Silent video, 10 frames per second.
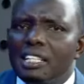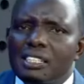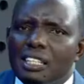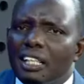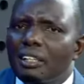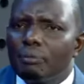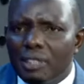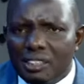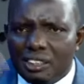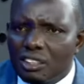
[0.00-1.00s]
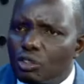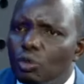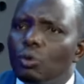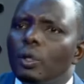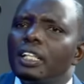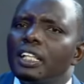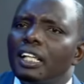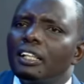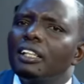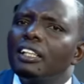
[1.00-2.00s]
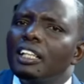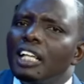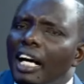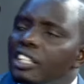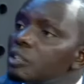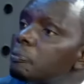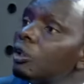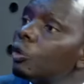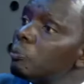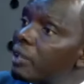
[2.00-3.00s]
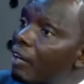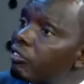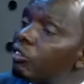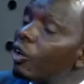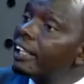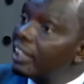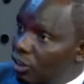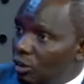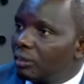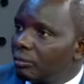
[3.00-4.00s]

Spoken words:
let's just go and speak on behalf of our nation.